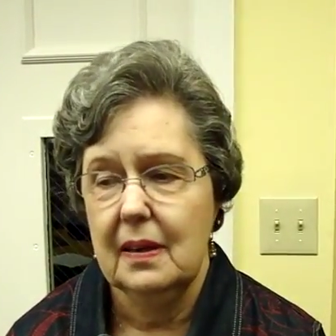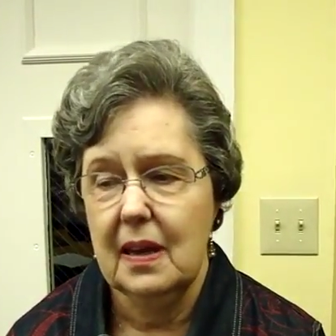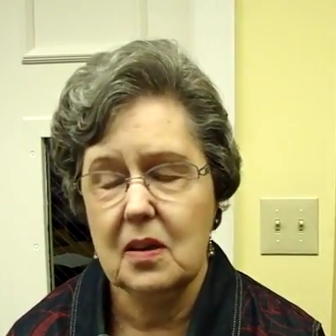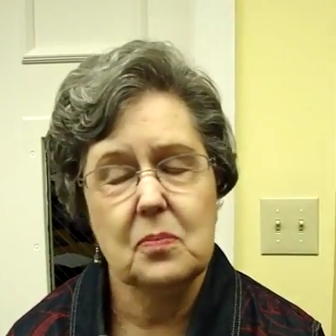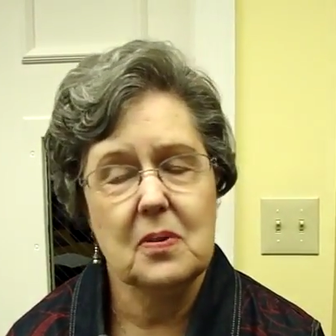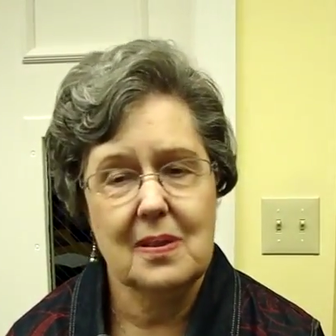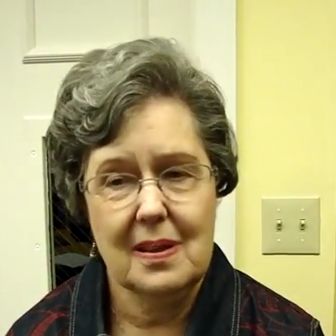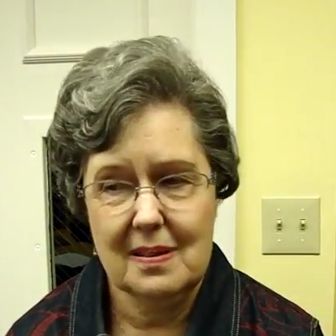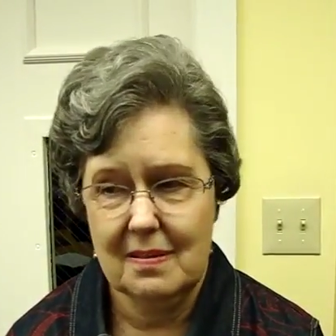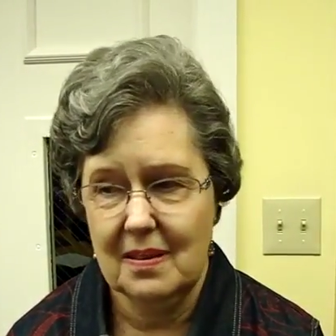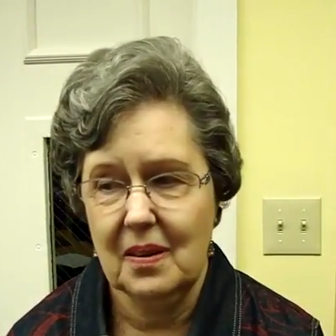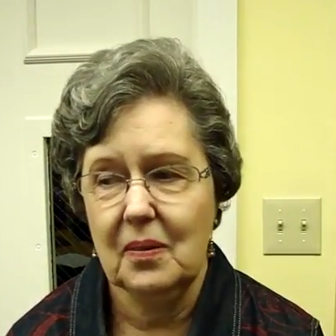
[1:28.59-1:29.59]
at
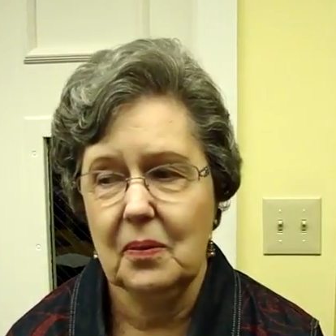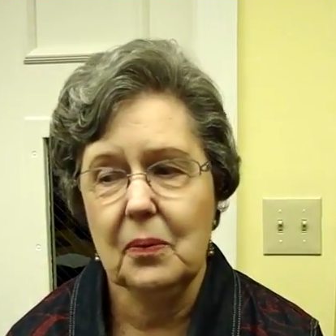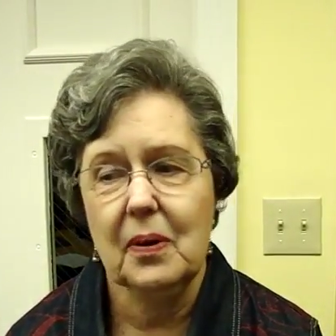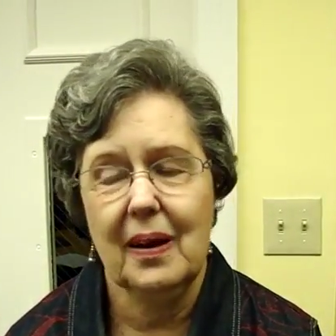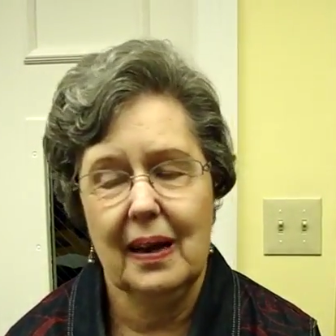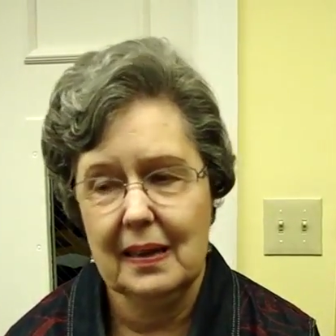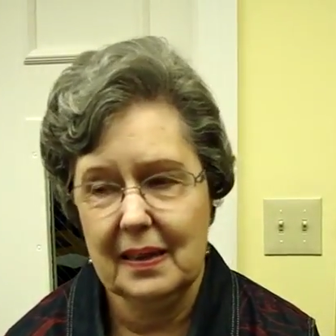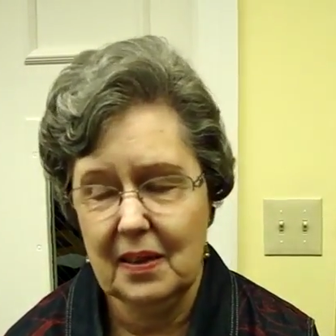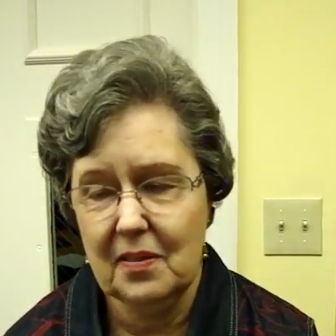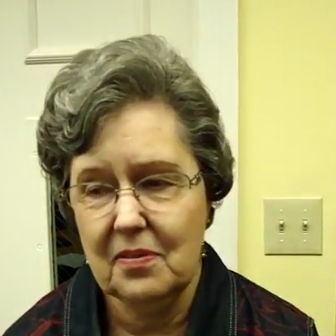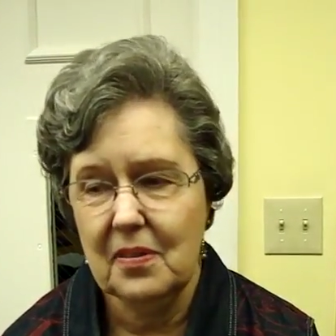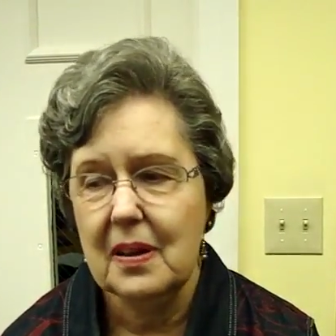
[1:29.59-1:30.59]
Bethesda, where I
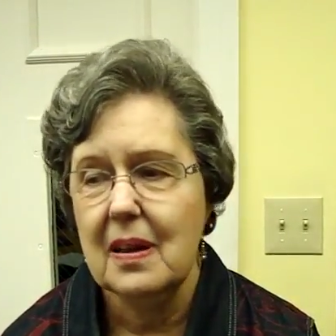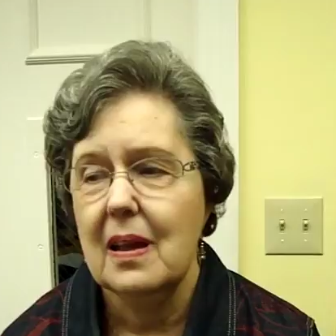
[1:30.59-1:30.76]
live.